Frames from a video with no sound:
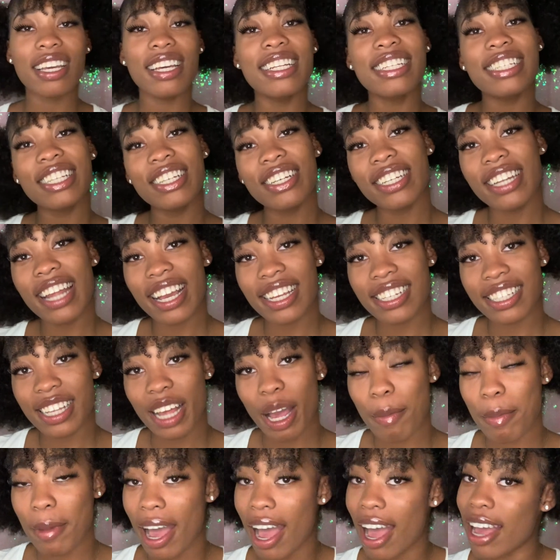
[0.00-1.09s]
Until next
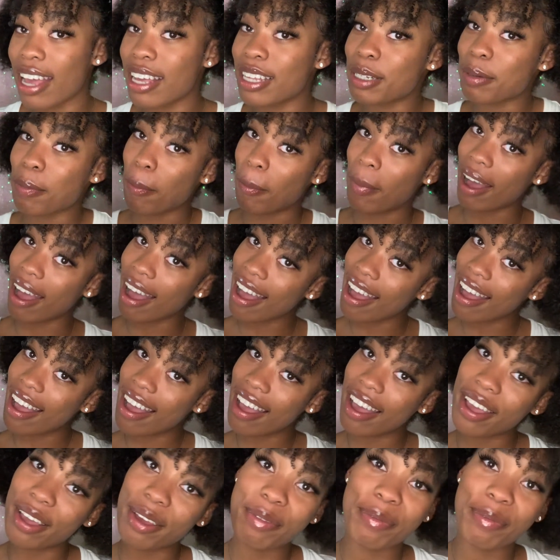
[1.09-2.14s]
time, guys, bye.